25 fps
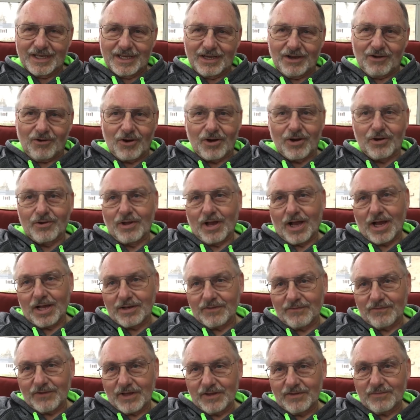or on
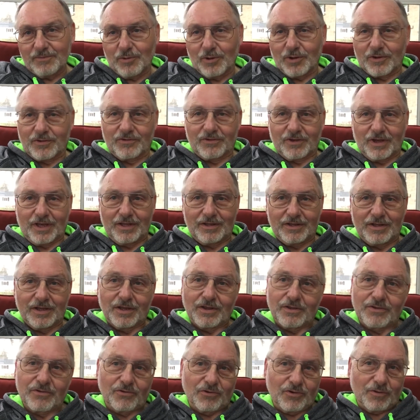the Facebook site
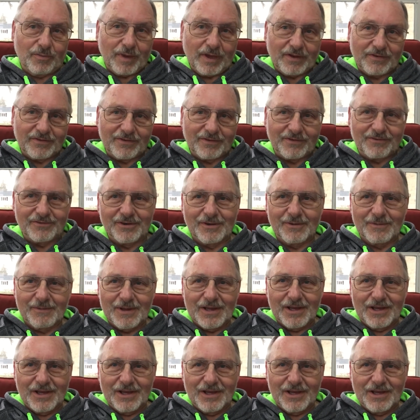through a message.